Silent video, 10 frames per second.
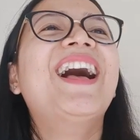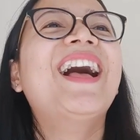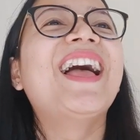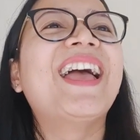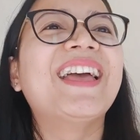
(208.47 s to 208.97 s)

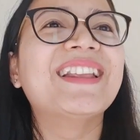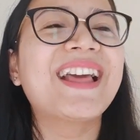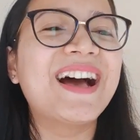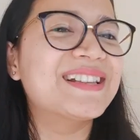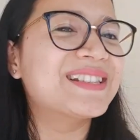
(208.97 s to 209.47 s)
and
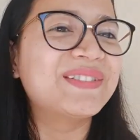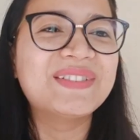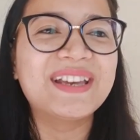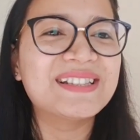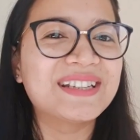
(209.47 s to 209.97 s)
ask
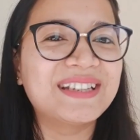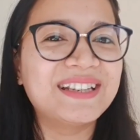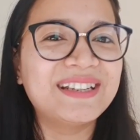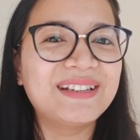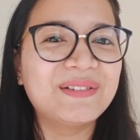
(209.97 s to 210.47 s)
if there's
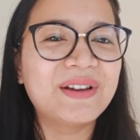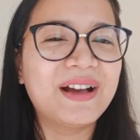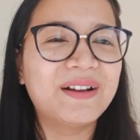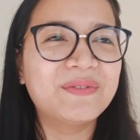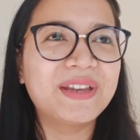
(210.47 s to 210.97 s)
any
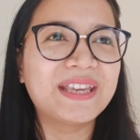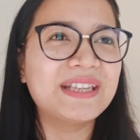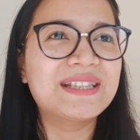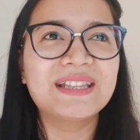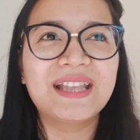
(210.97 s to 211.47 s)

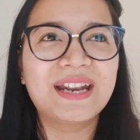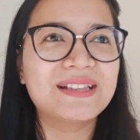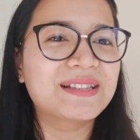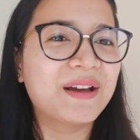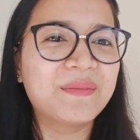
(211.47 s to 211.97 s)
vacancy that
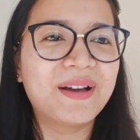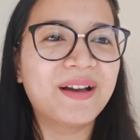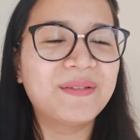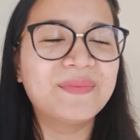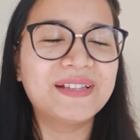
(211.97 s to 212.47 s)
has come
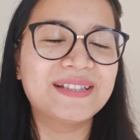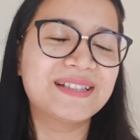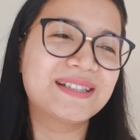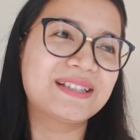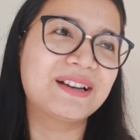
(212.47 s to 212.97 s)
up and
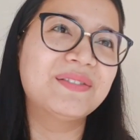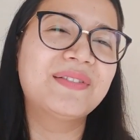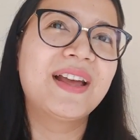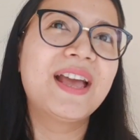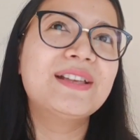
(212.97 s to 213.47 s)
stuff.
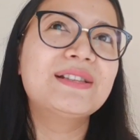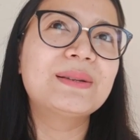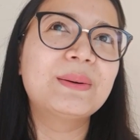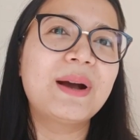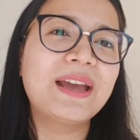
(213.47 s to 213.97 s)

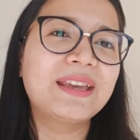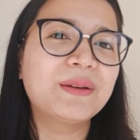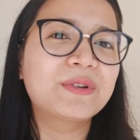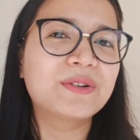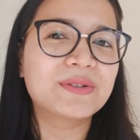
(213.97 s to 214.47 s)
So I
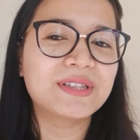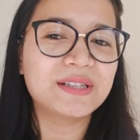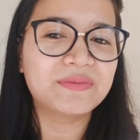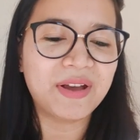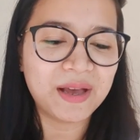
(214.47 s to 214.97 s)
came across
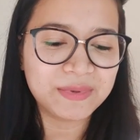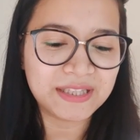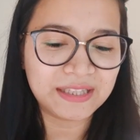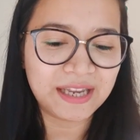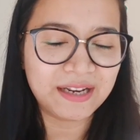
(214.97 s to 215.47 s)
this
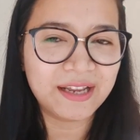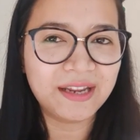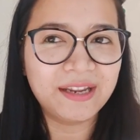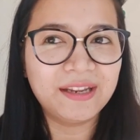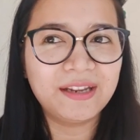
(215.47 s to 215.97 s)
pharmacy and
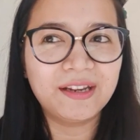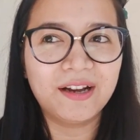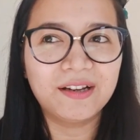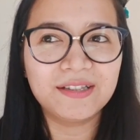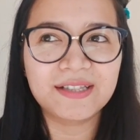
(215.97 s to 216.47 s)

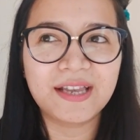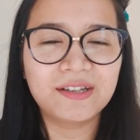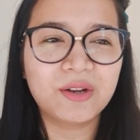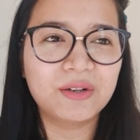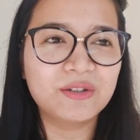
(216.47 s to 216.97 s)
I
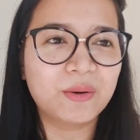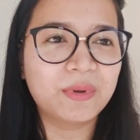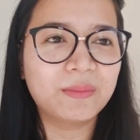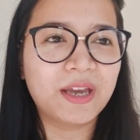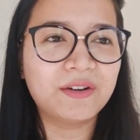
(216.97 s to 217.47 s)
decided on
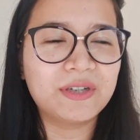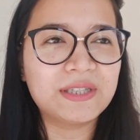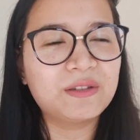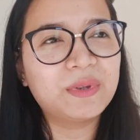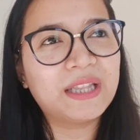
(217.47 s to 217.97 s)
dropping my
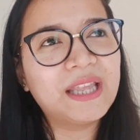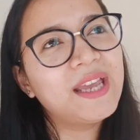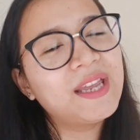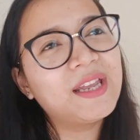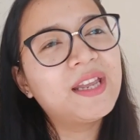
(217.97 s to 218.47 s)
resume
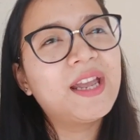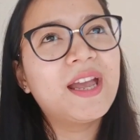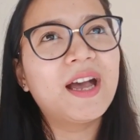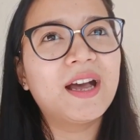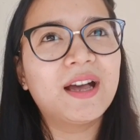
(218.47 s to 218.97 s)
there.
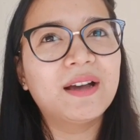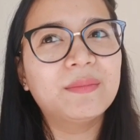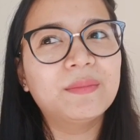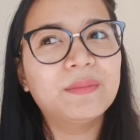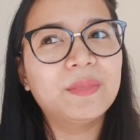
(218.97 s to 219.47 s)

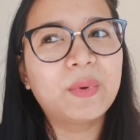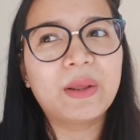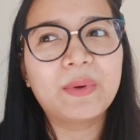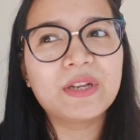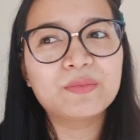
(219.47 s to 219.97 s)
When
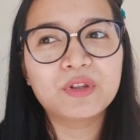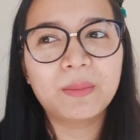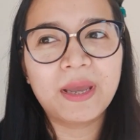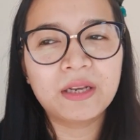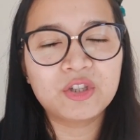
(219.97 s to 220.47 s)
I went up to the
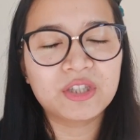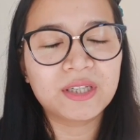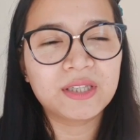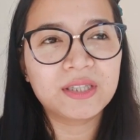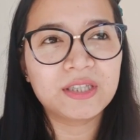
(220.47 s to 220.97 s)

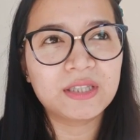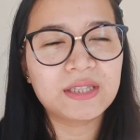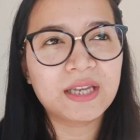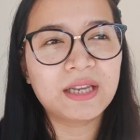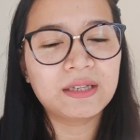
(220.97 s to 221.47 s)
manager, she
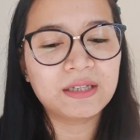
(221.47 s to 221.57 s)
said